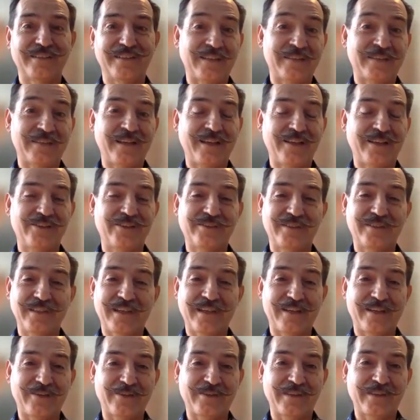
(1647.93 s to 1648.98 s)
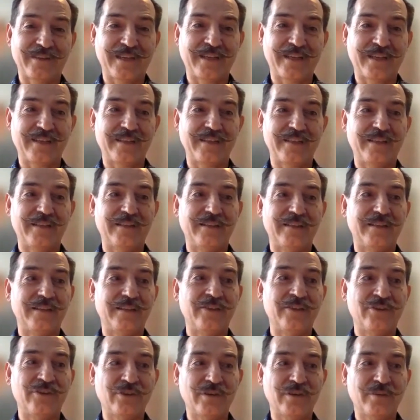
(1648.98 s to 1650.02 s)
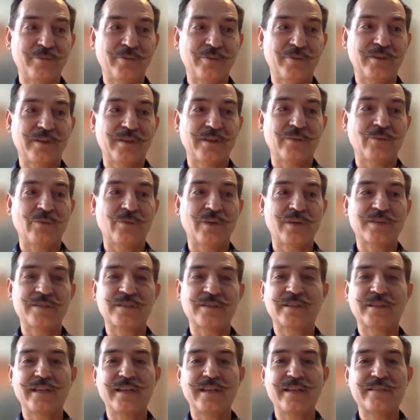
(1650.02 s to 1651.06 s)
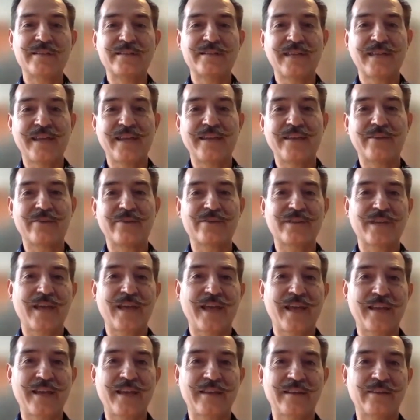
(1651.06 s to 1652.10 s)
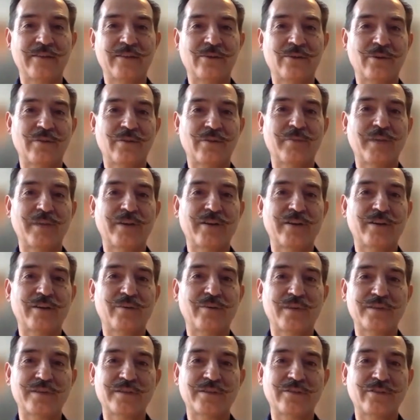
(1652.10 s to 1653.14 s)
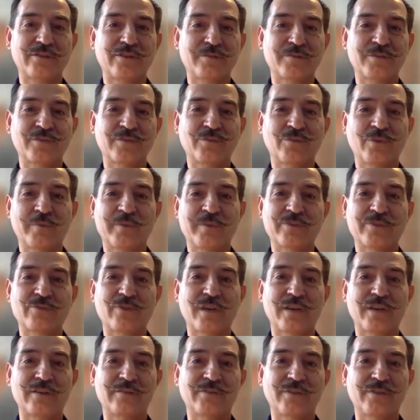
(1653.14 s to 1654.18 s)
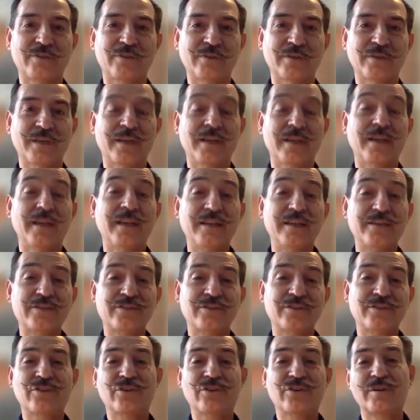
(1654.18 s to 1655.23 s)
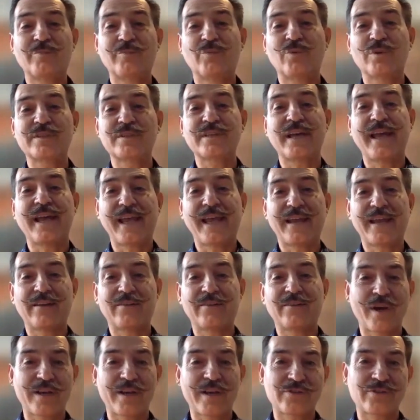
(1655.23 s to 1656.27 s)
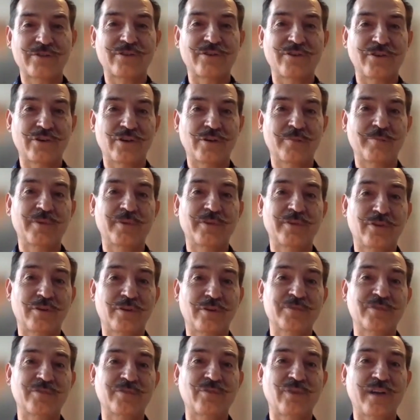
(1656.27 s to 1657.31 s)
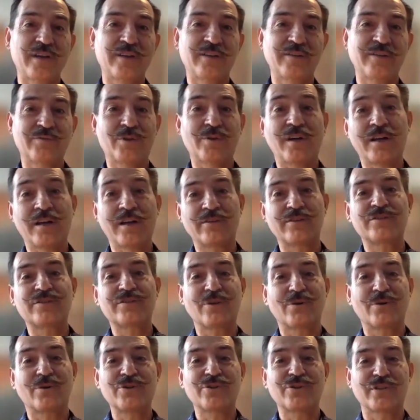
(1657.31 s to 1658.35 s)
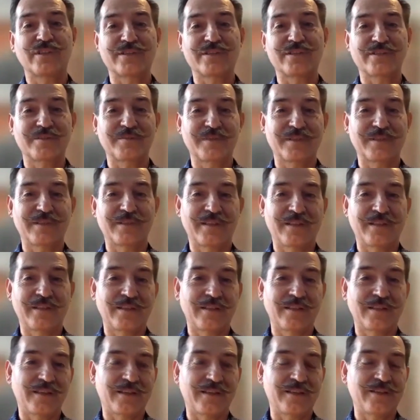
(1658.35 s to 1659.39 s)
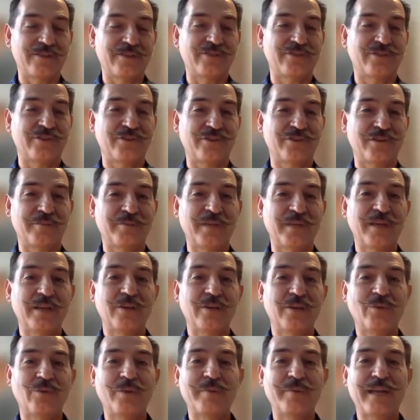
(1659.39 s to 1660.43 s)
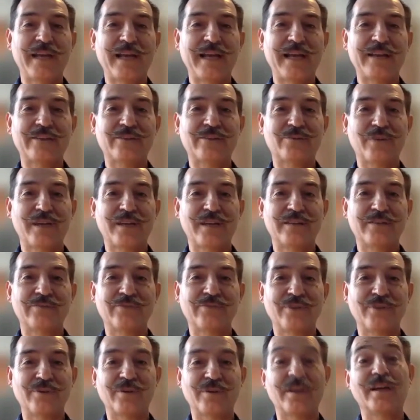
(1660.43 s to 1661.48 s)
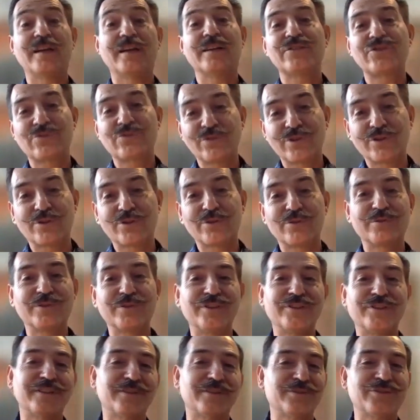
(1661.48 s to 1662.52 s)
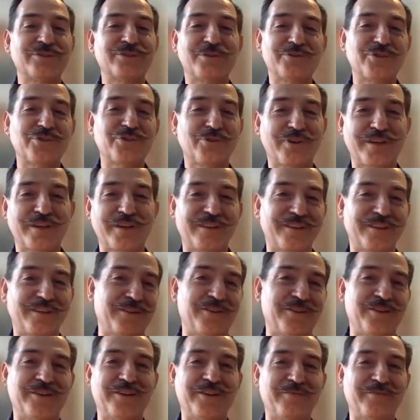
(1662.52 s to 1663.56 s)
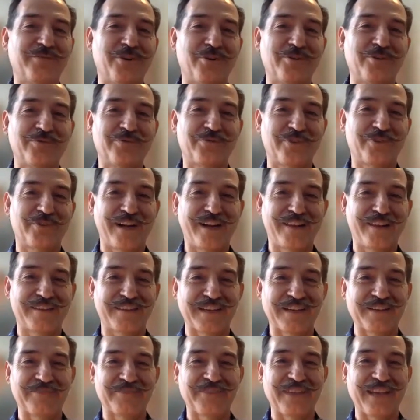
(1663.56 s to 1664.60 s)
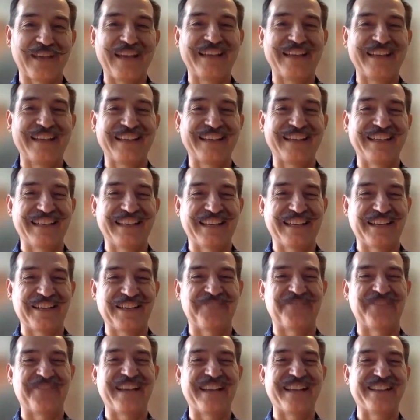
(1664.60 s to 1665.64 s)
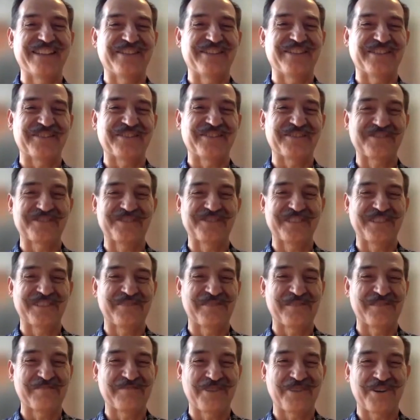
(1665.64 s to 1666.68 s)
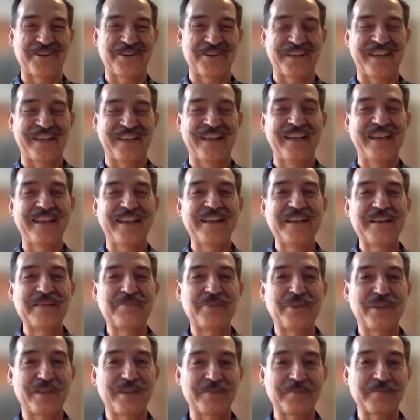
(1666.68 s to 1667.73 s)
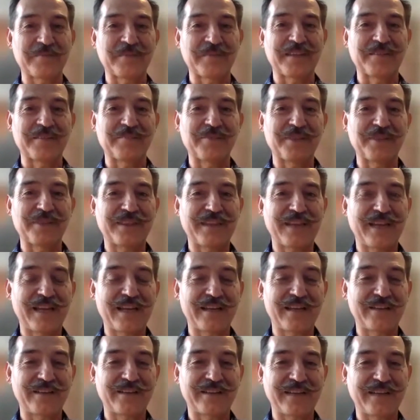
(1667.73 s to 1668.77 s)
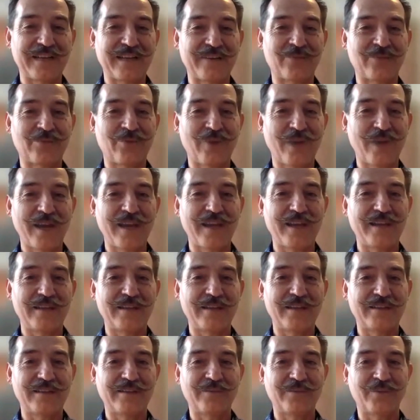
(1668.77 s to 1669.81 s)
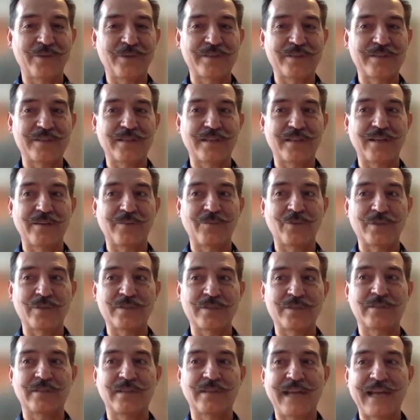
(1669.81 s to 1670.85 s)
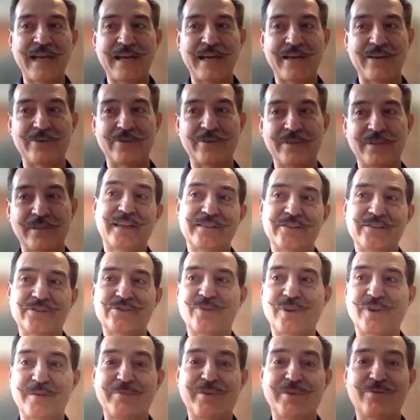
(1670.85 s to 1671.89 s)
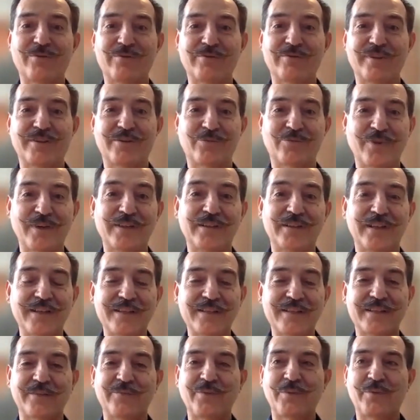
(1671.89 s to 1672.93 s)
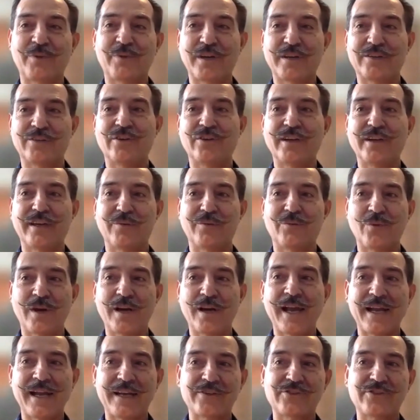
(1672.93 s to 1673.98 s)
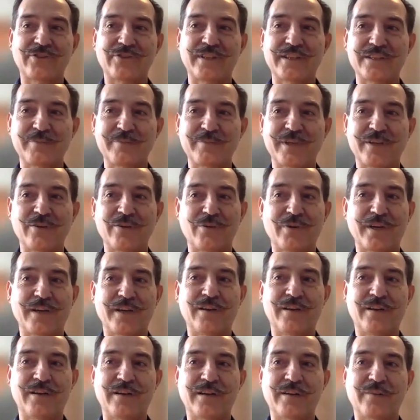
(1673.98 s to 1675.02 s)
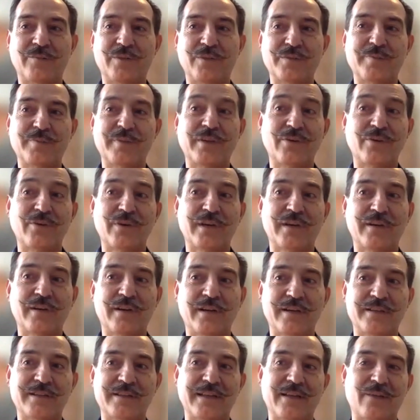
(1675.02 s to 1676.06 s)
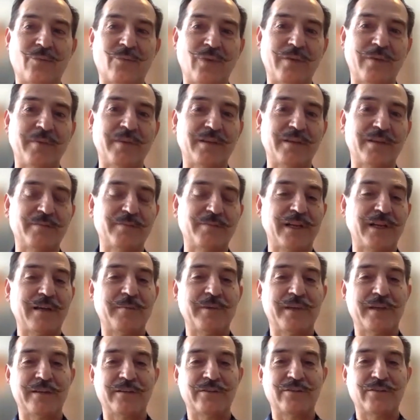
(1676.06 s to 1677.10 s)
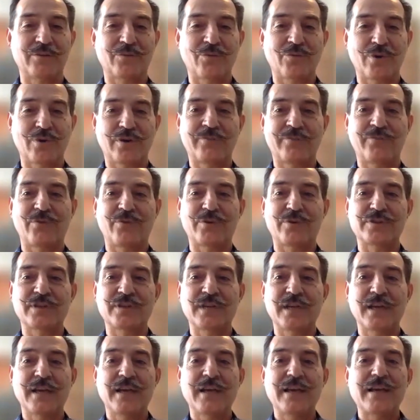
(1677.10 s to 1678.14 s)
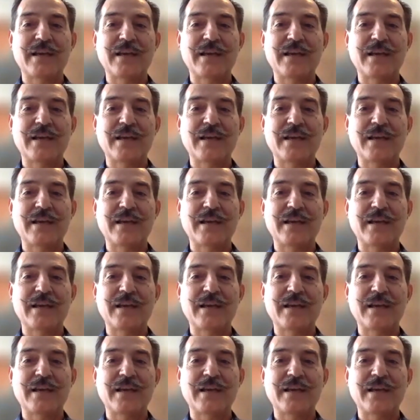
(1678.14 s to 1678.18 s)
I'll tell you now, Europe was at least 10 years ahead than North America was in terms of women's right to vote. Eastern Europe was ahead of Western Europe in terms of right to vote. Under socialism in Eastern Europe, women had the right to vote. True, there was no choice. You didn't vote for anything of value. There was only one party, but that right was allowed. I just want to be realistic. We want to look at what actually has been going on, and what's been going on is that women have been coming into the workforce.